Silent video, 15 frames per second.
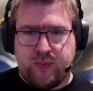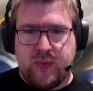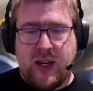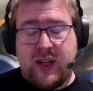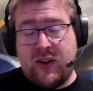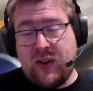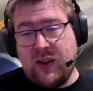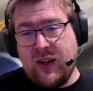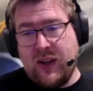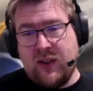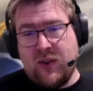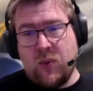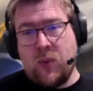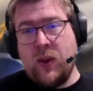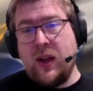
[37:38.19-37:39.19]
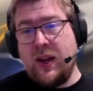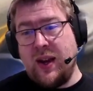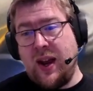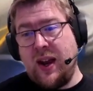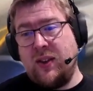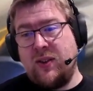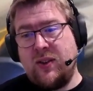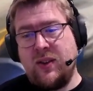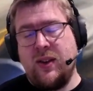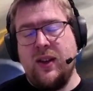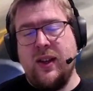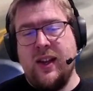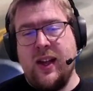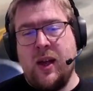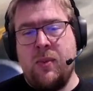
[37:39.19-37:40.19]
It's a really nice
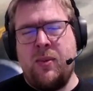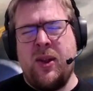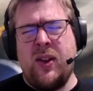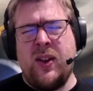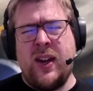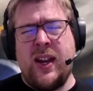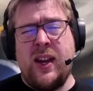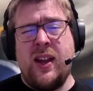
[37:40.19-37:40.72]
ability.